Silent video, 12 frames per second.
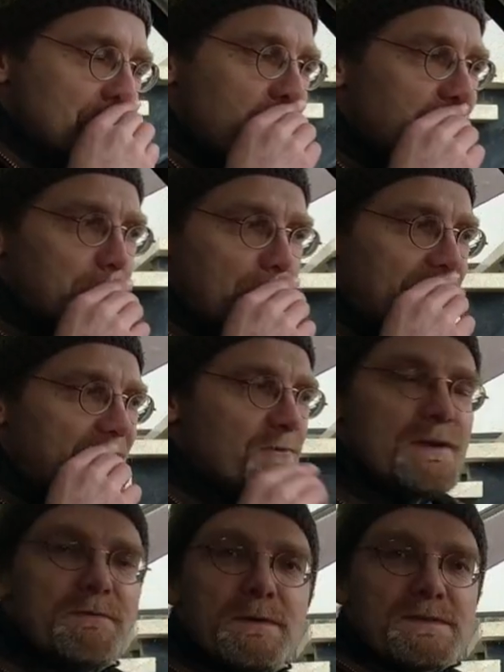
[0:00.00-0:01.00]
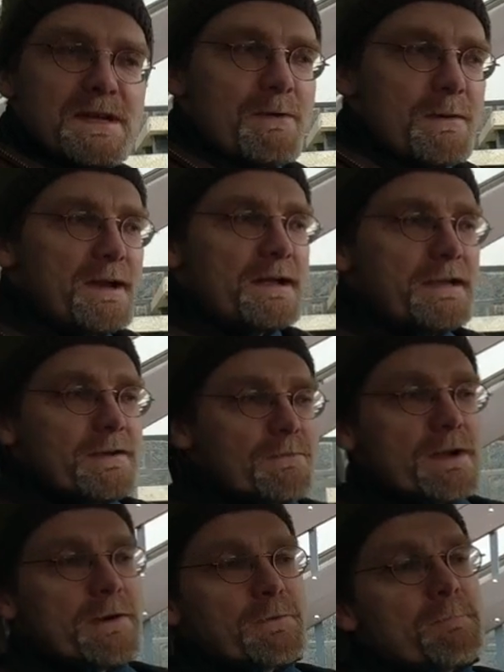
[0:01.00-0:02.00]
over the battery with our playing
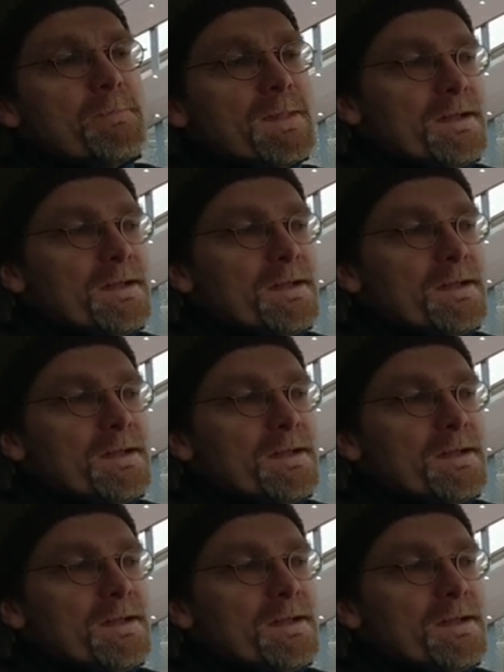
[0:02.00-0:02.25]
around.